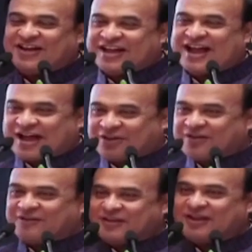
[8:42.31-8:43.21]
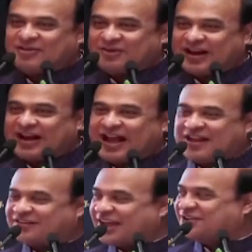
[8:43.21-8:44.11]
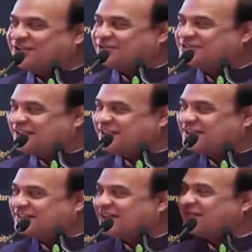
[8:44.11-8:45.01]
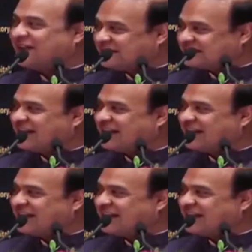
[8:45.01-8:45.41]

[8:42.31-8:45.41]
our field, when I try to seek some answer,